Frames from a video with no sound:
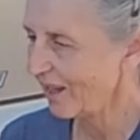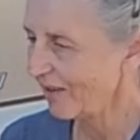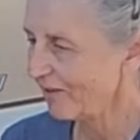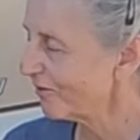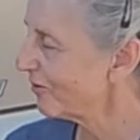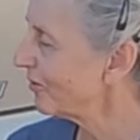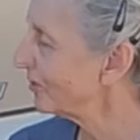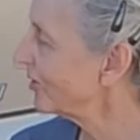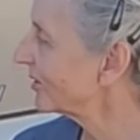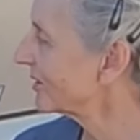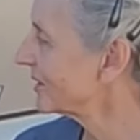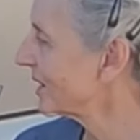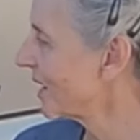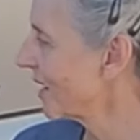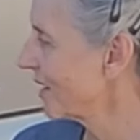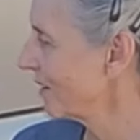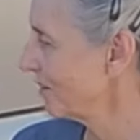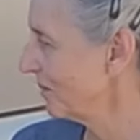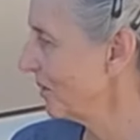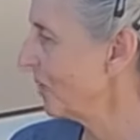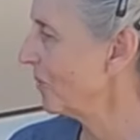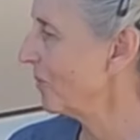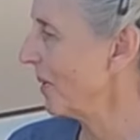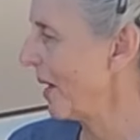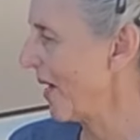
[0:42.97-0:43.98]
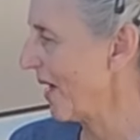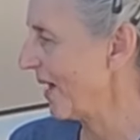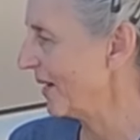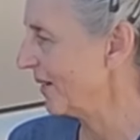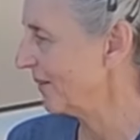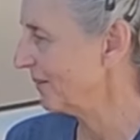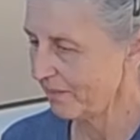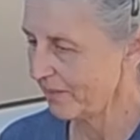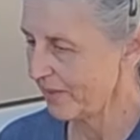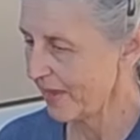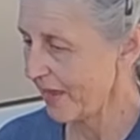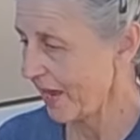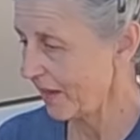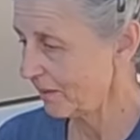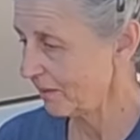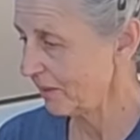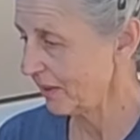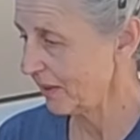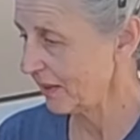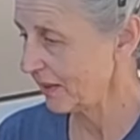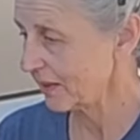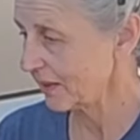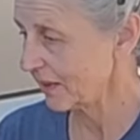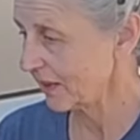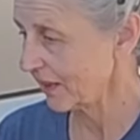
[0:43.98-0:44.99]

a full time nomad. That being